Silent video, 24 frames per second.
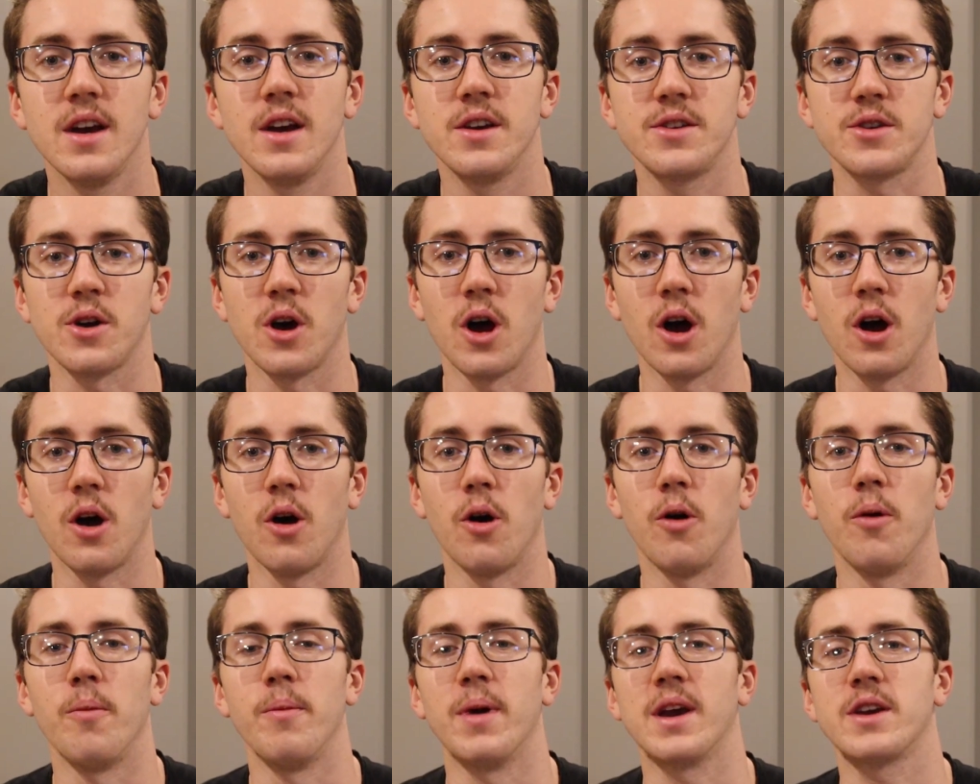
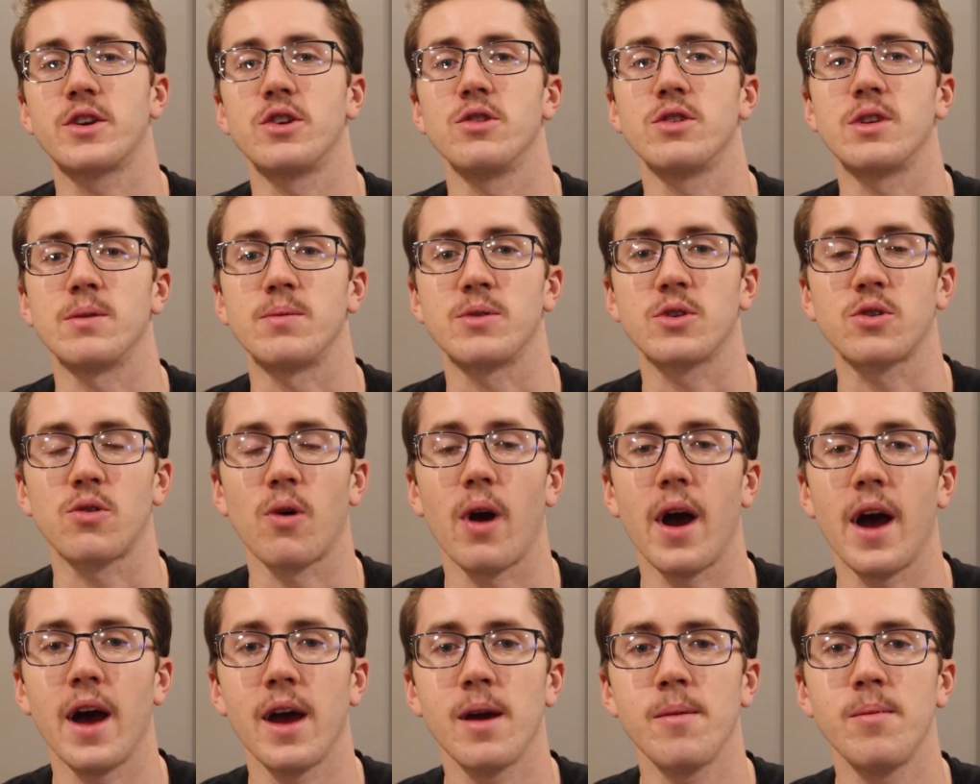So make sure you
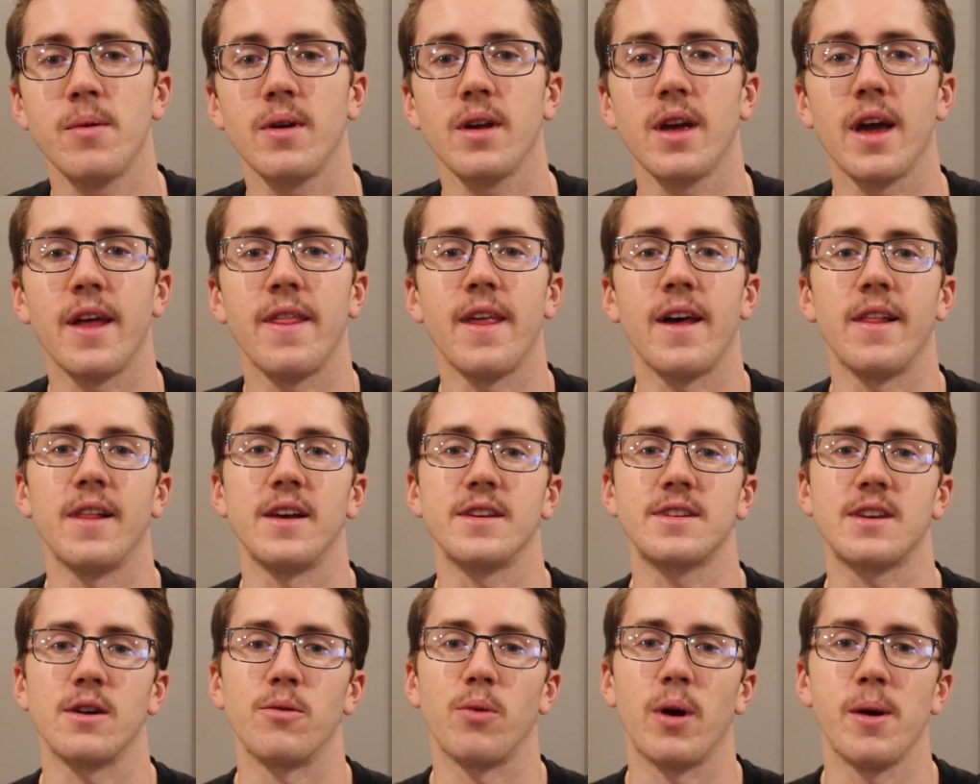subscribe, and then
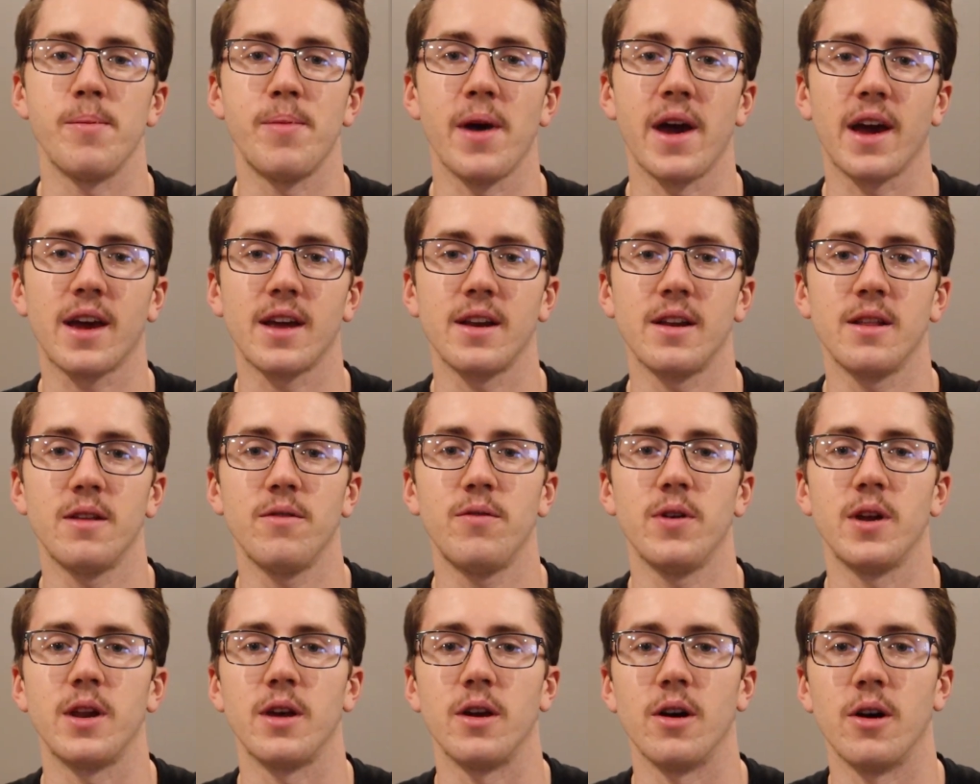let's get right back into the
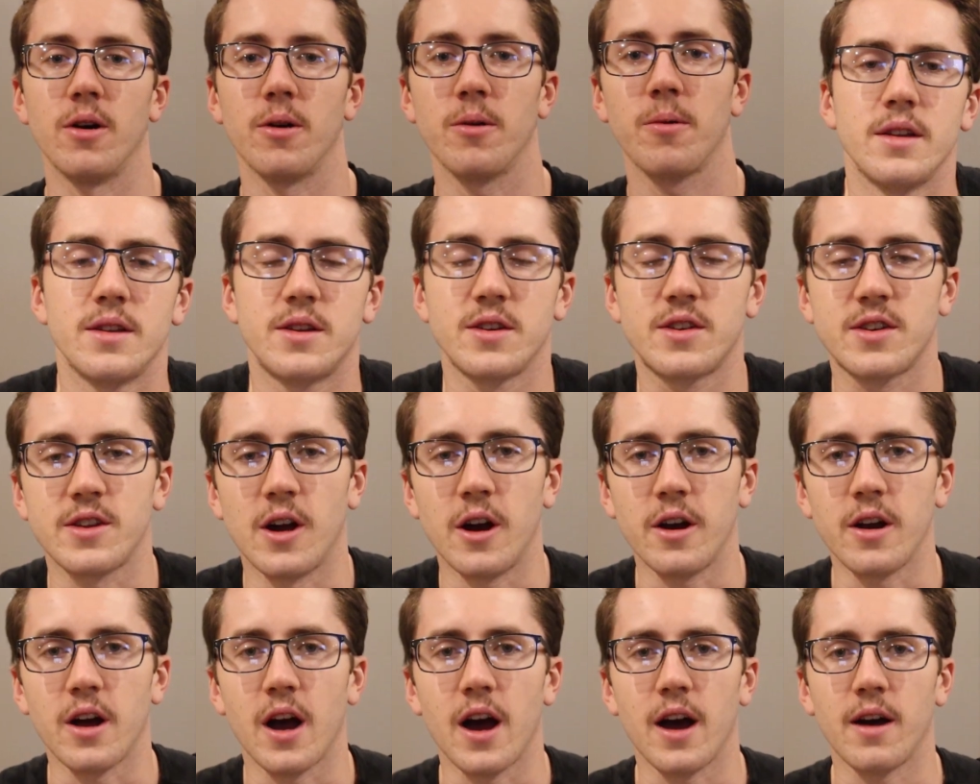video. To
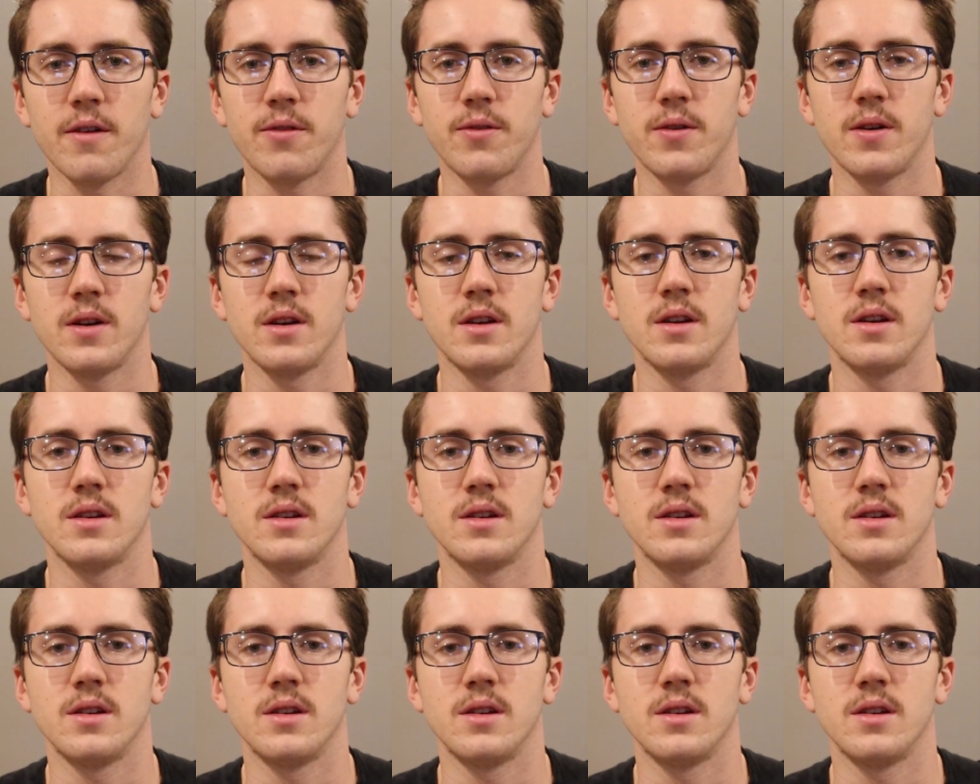start off,